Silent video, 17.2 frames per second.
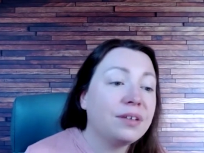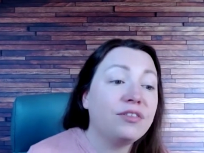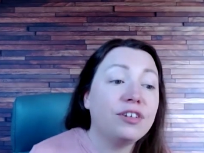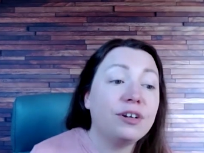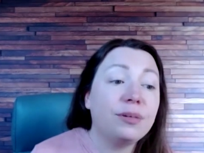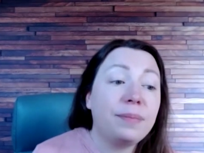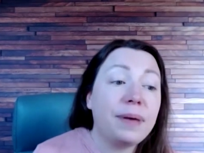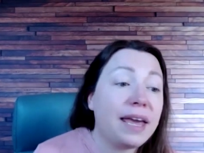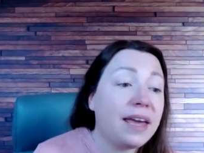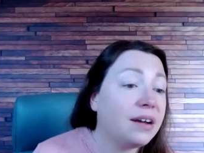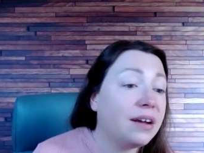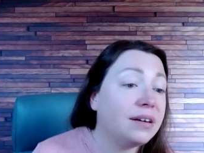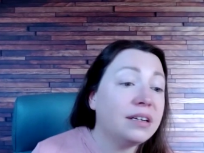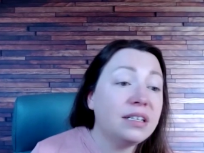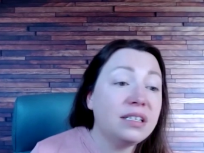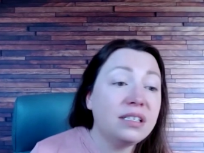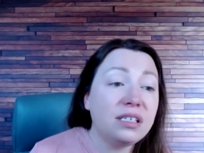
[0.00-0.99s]
For
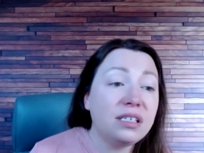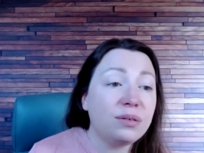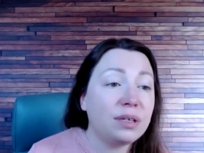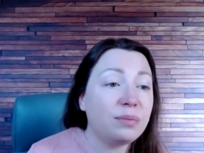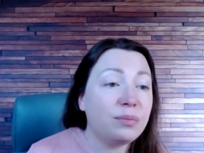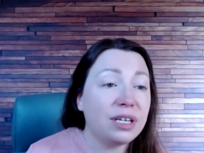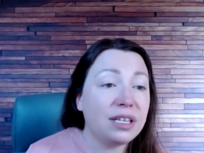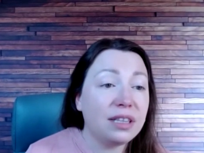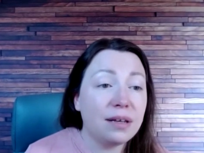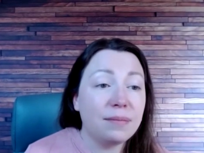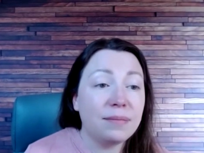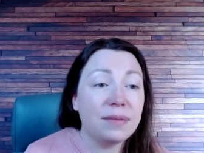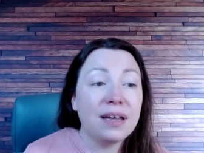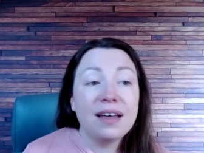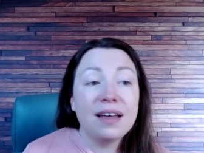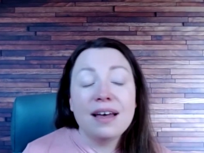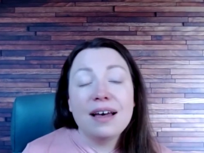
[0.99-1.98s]
parents, you can bring them
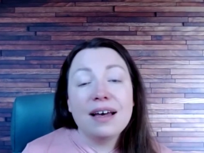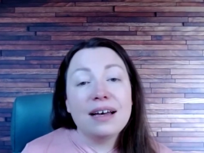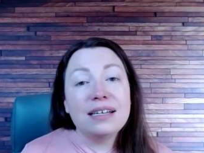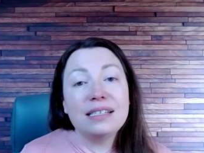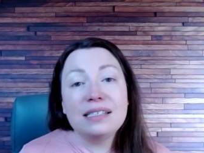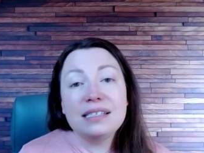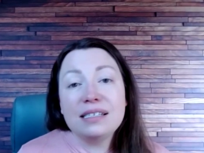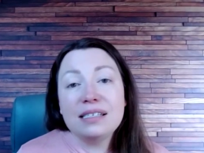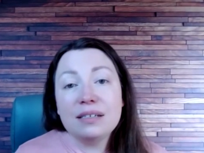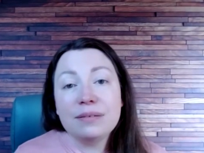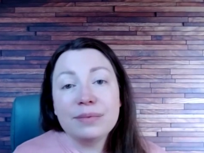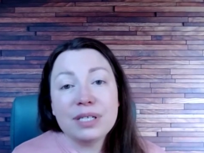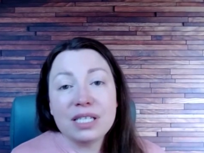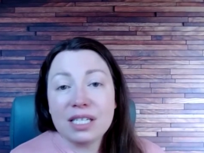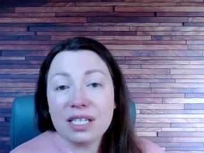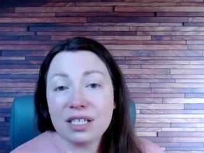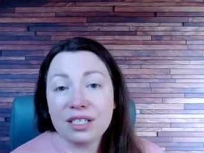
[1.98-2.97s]
a system
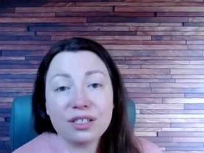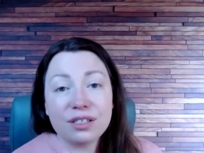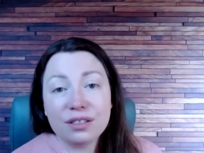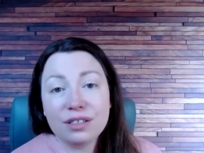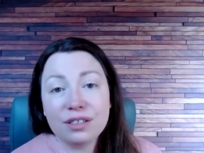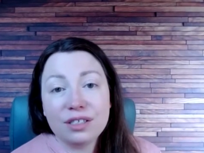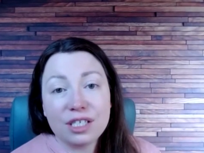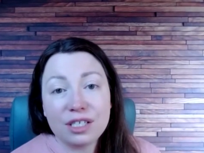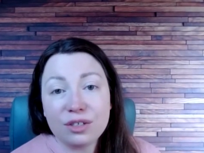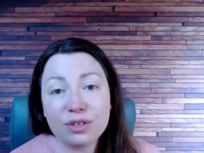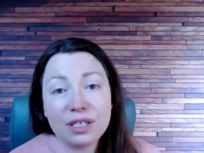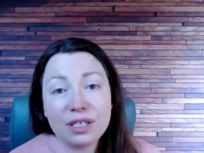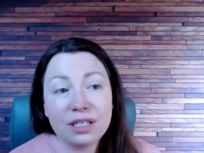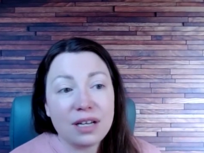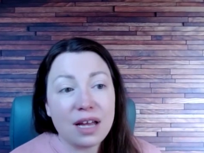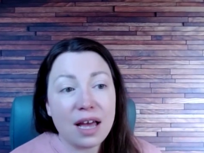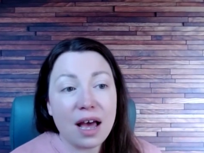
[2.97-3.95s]
to teach their
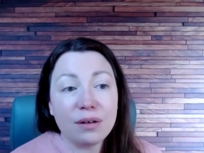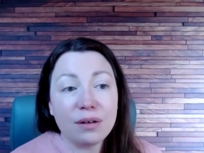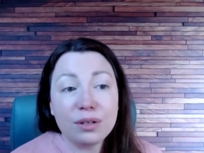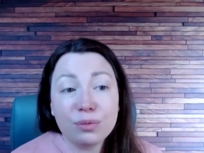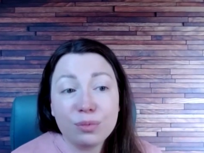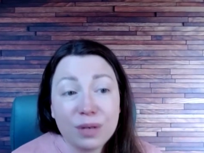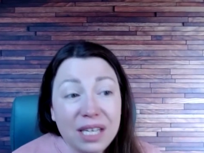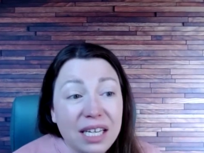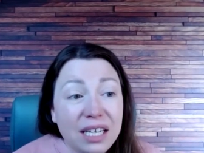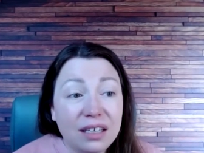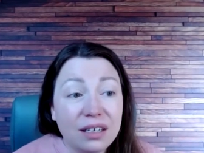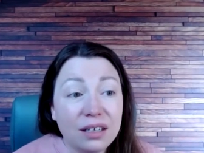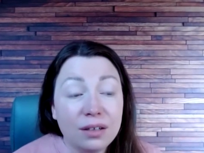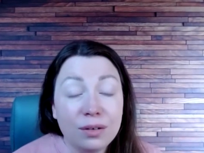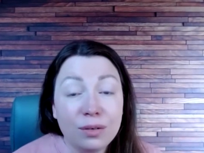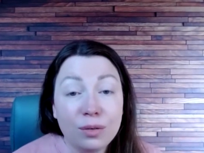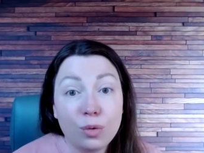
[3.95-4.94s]
children how to read
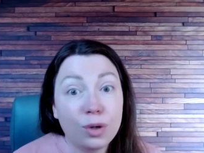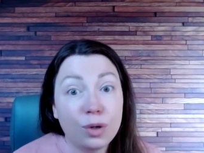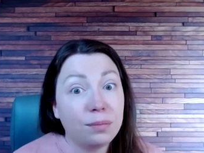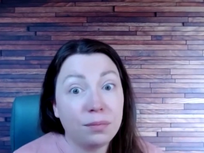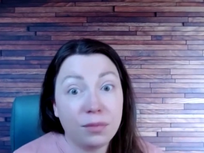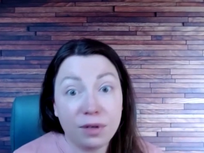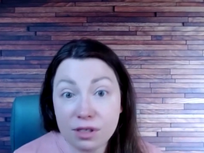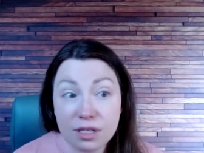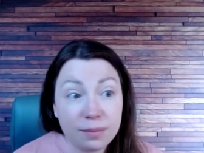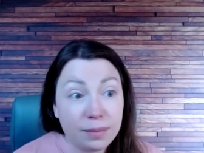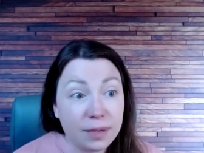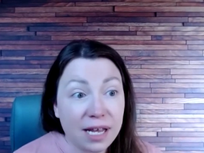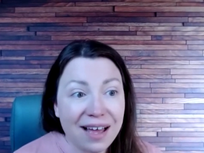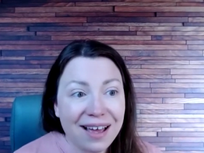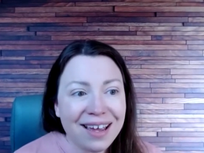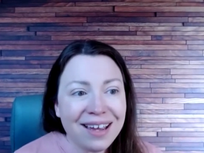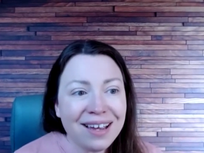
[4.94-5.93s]
or
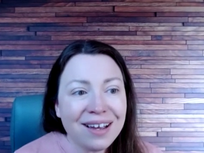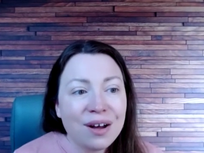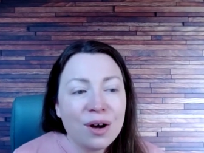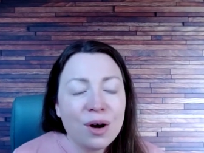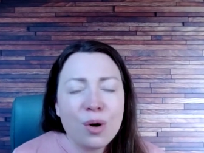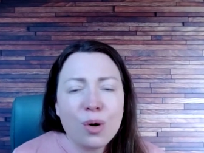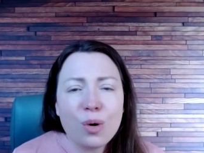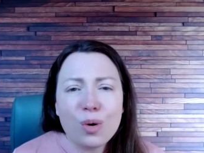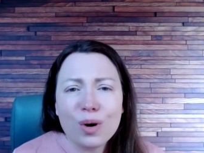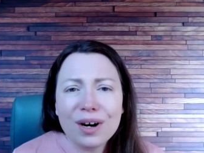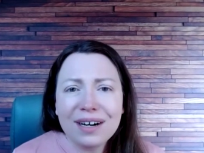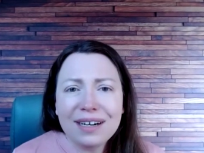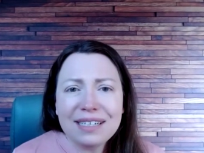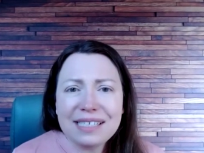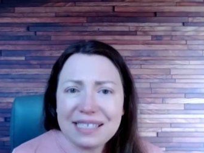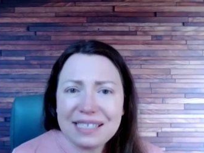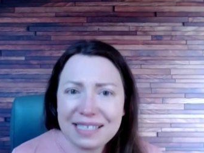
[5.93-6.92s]
multiply or
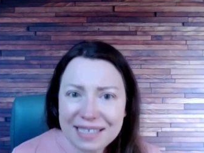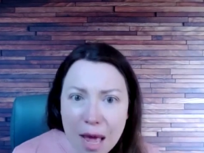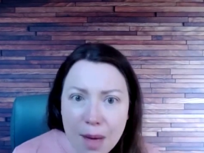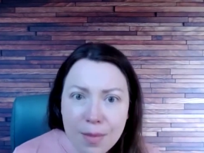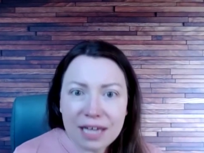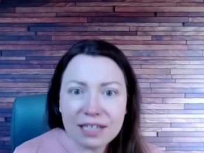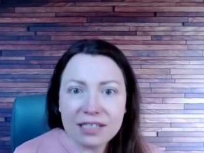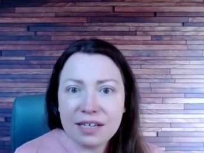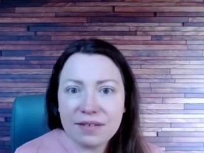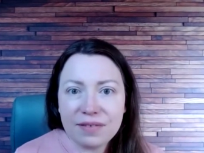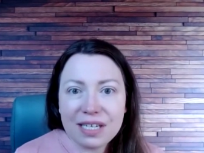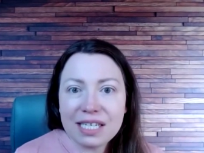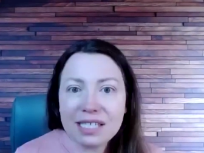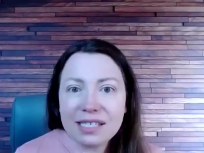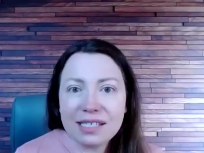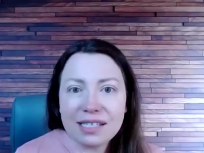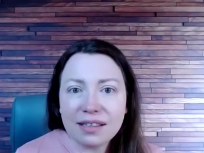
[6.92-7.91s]
STEM
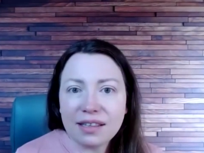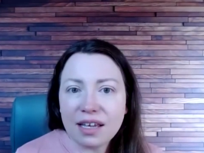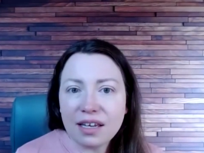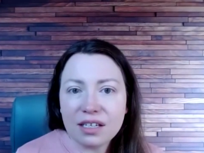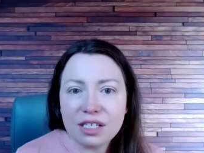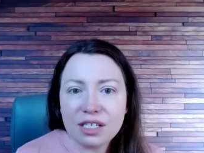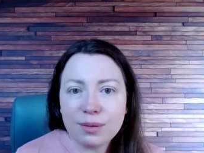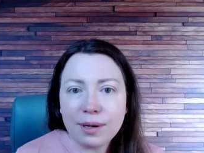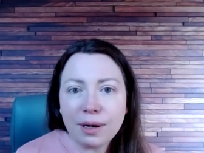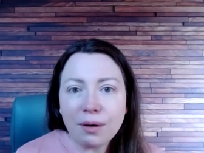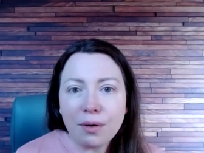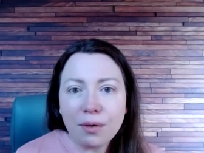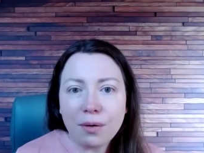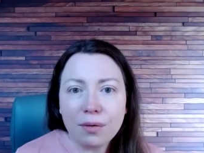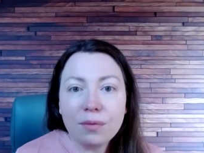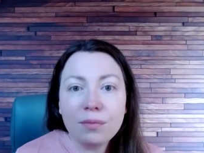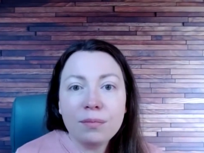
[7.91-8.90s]
activities that they can do at
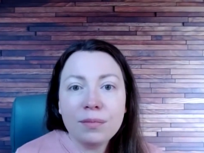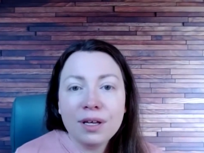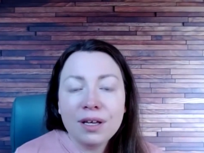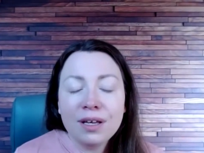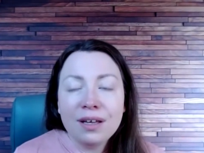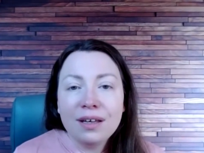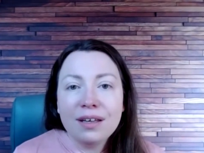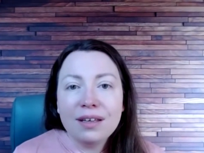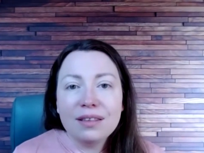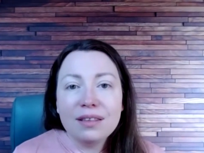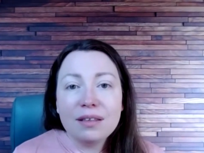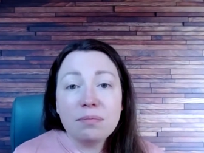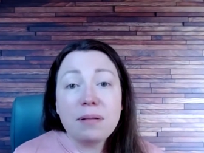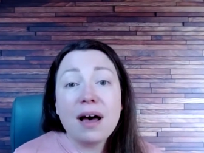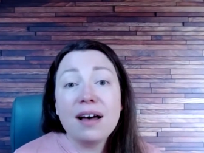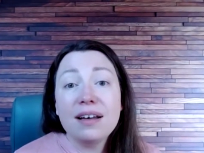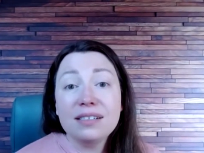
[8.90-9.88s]
home. The
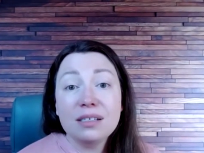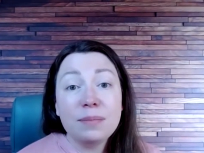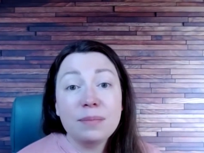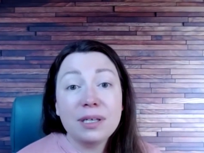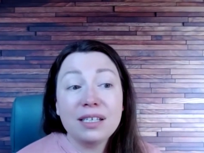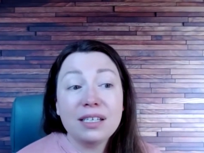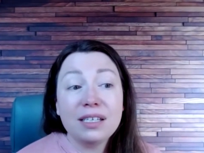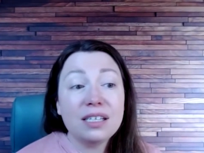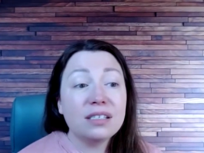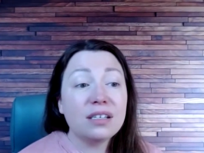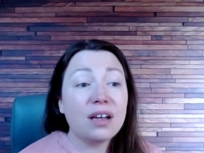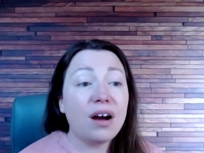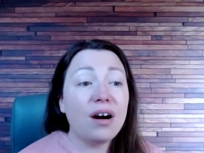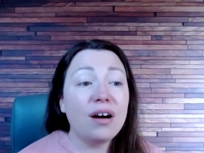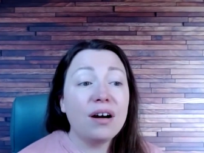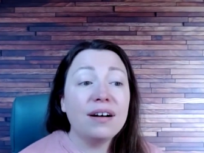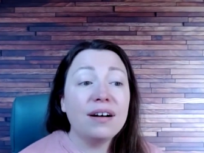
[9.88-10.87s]
possibilities
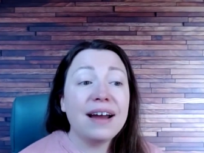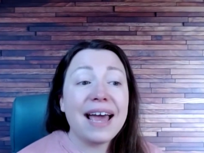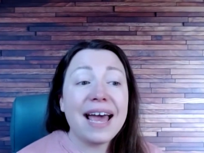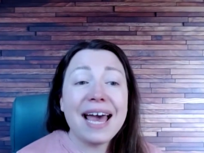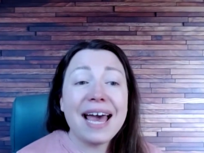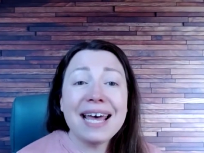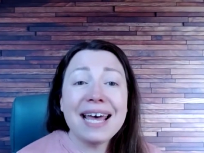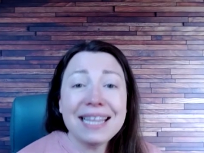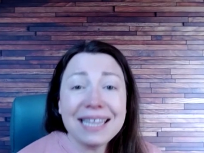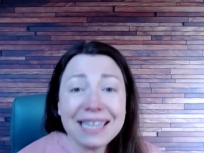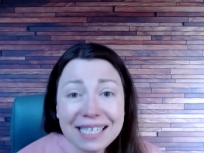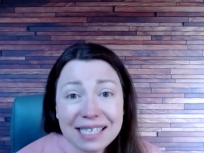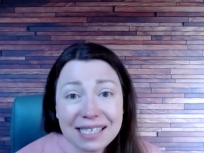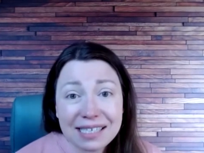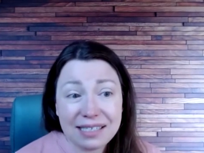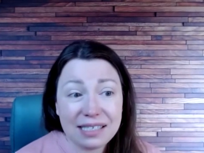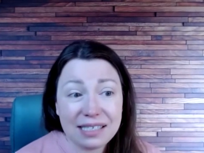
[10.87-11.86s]
are
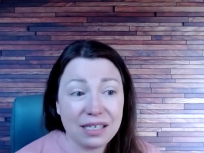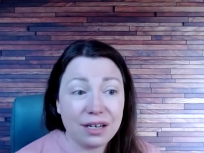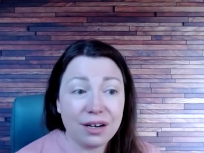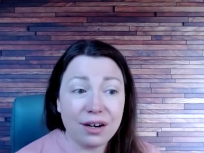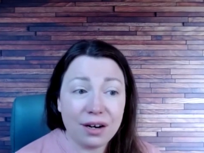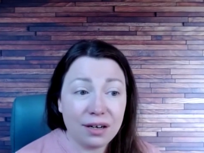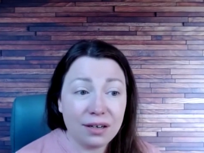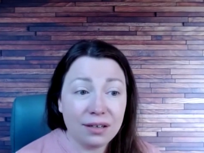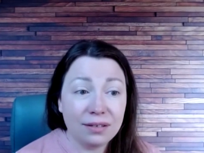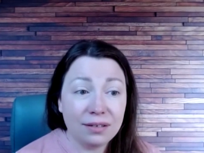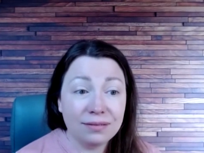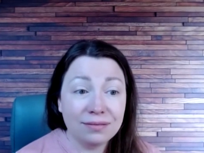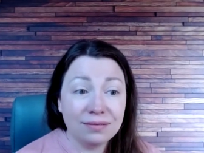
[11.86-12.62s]
endless here.